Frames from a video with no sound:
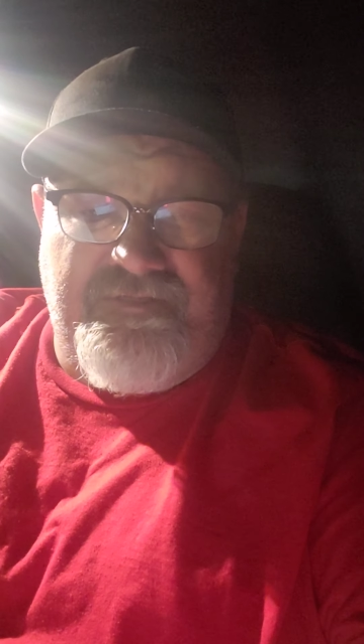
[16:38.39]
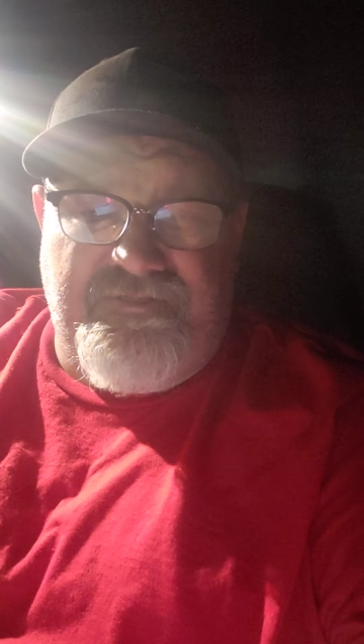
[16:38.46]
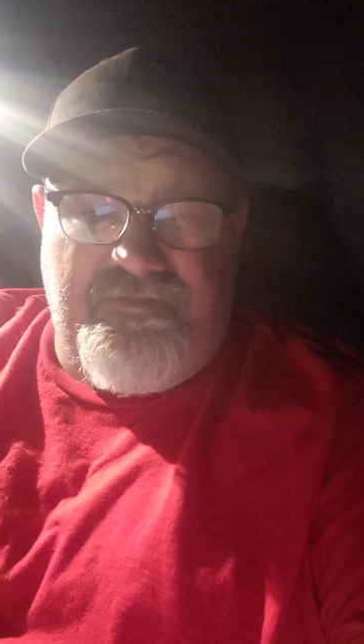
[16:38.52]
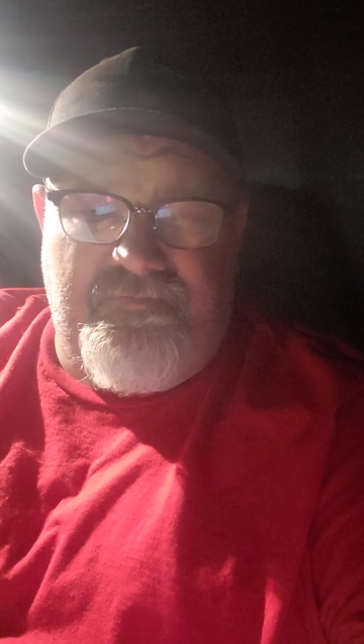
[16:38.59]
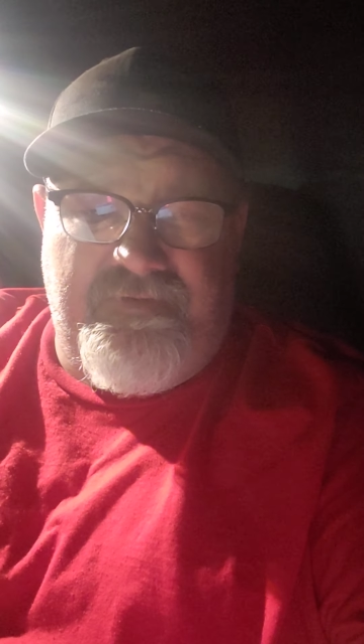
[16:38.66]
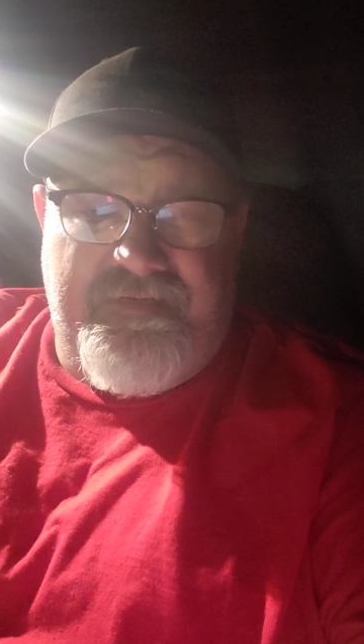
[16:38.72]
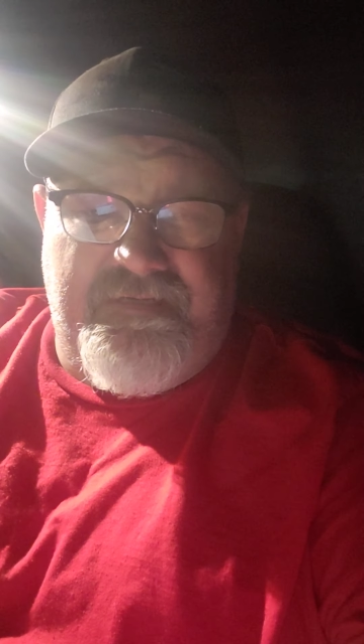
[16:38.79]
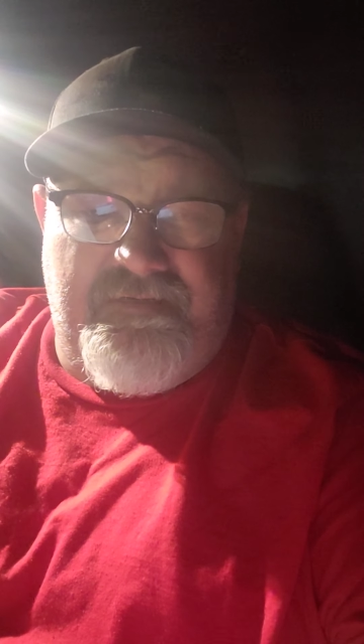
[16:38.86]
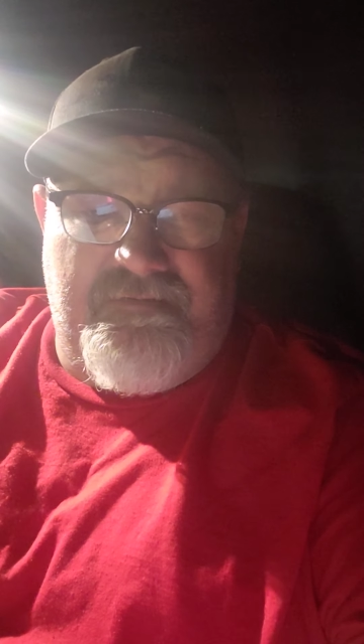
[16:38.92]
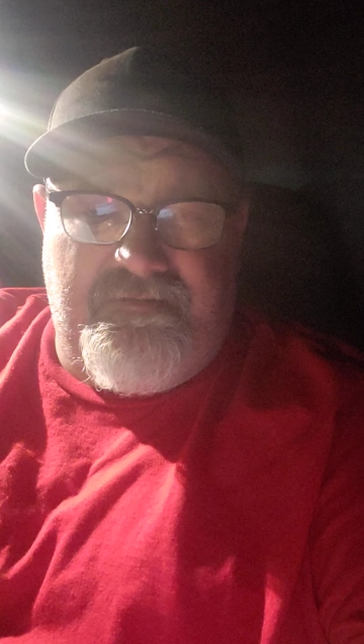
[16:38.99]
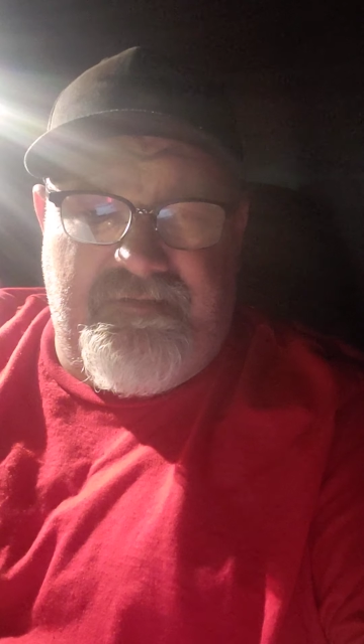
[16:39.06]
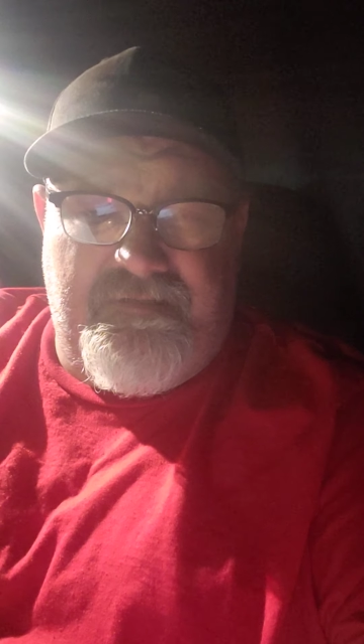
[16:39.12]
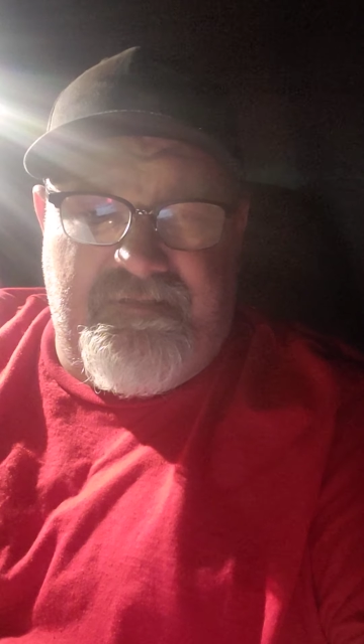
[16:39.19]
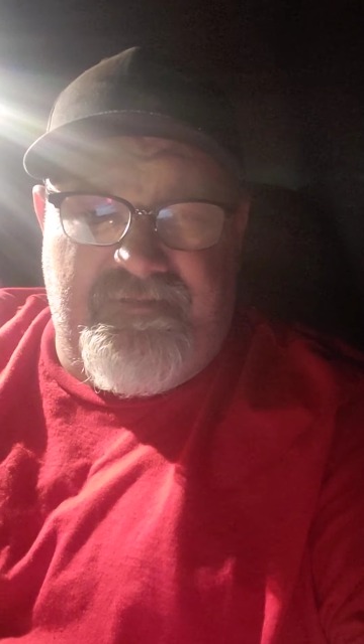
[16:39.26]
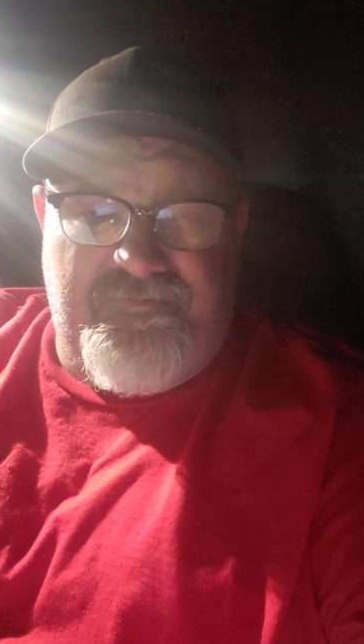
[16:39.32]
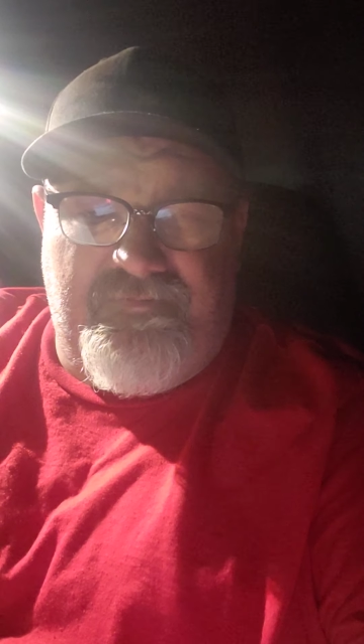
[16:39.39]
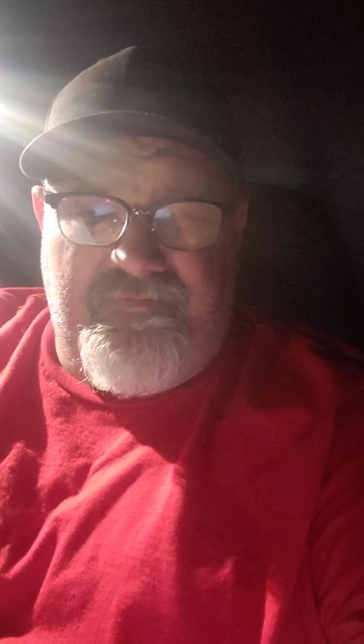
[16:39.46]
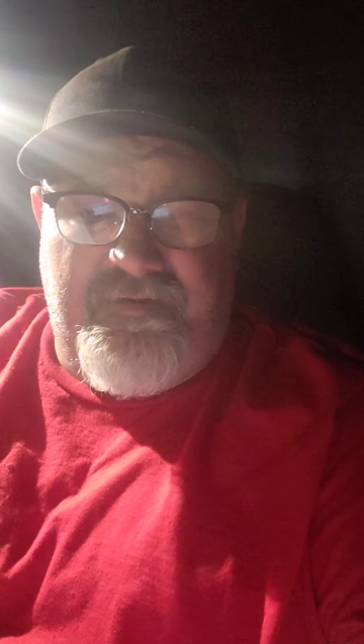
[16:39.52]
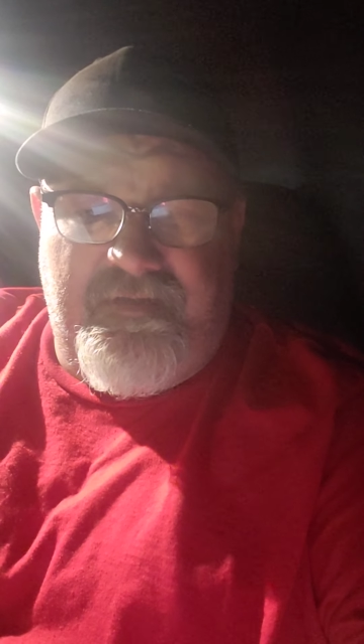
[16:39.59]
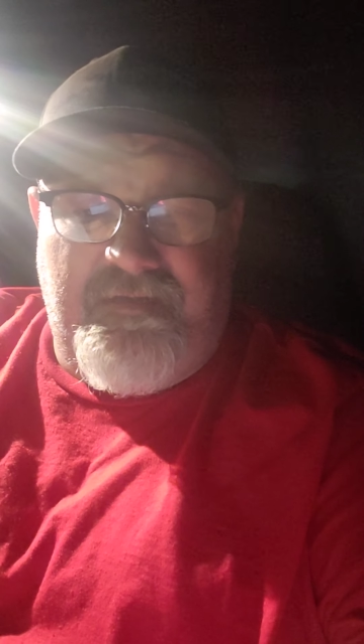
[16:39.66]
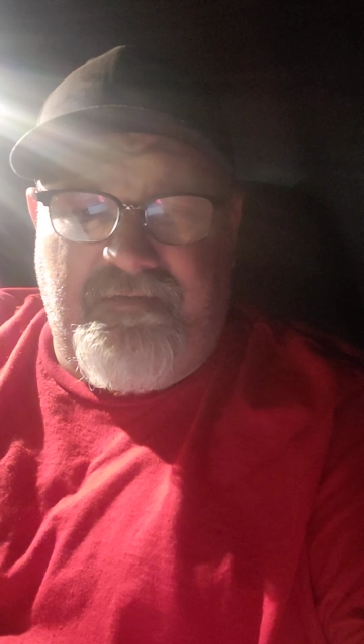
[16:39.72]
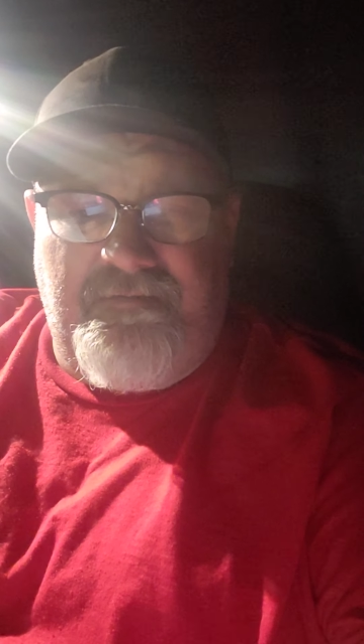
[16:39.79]
sure we get this one
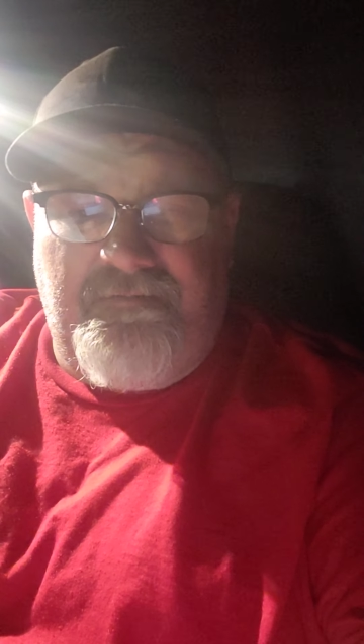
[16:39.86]
right.